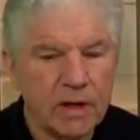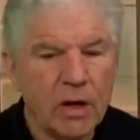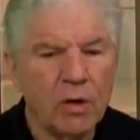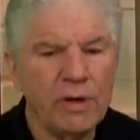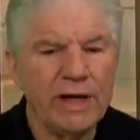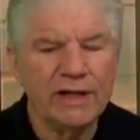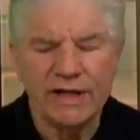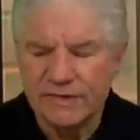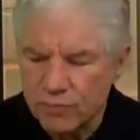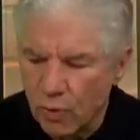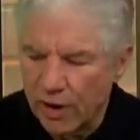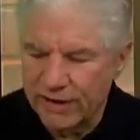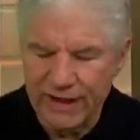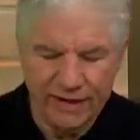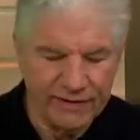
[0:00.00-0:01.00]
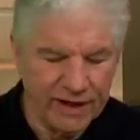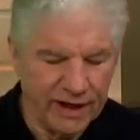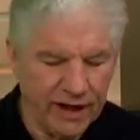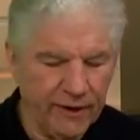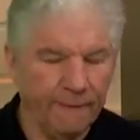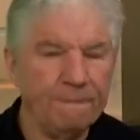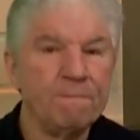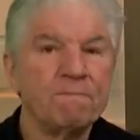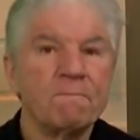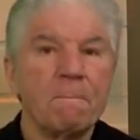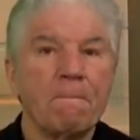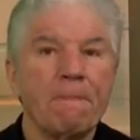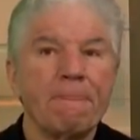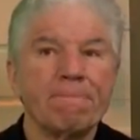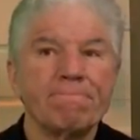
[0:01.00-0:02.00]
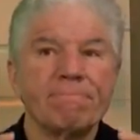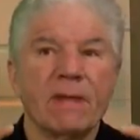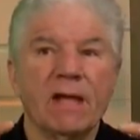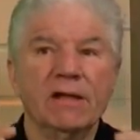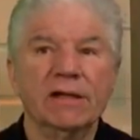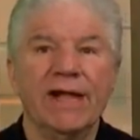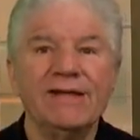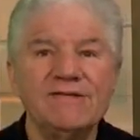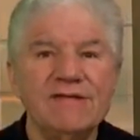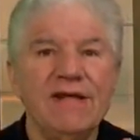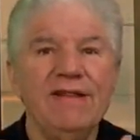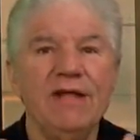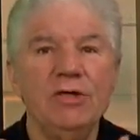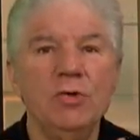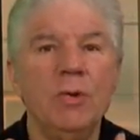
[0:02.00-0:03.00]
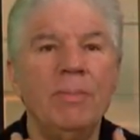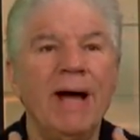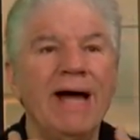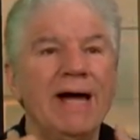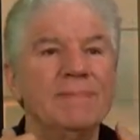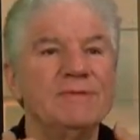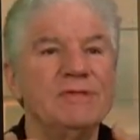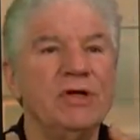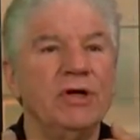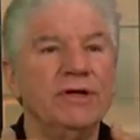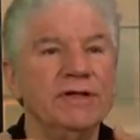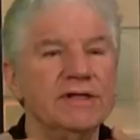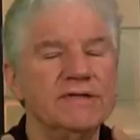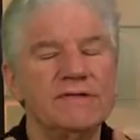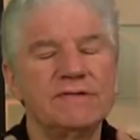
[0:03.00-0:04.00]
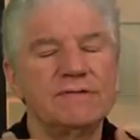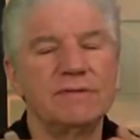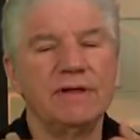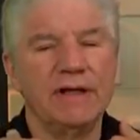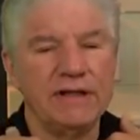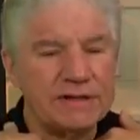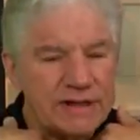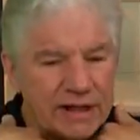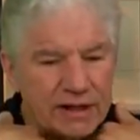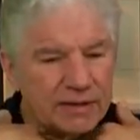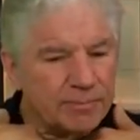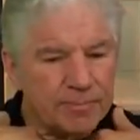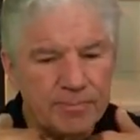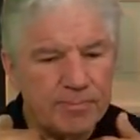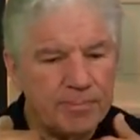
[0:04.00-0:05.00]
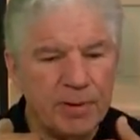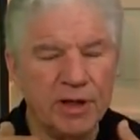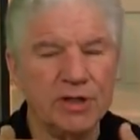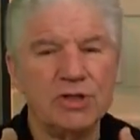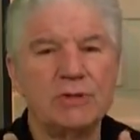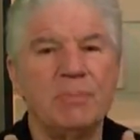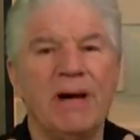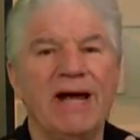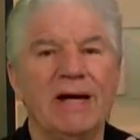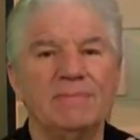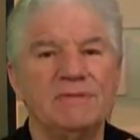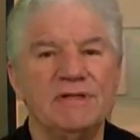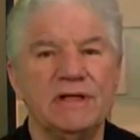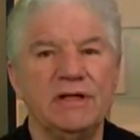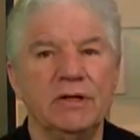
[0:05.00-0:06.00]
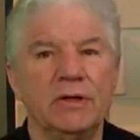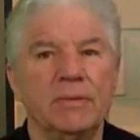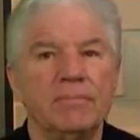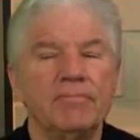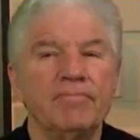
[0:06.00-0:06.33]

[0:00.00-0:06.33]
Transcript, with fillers: Okay, let's walk down that aisle. Let's say they do a biopsy on this, they take a punch biopsy here,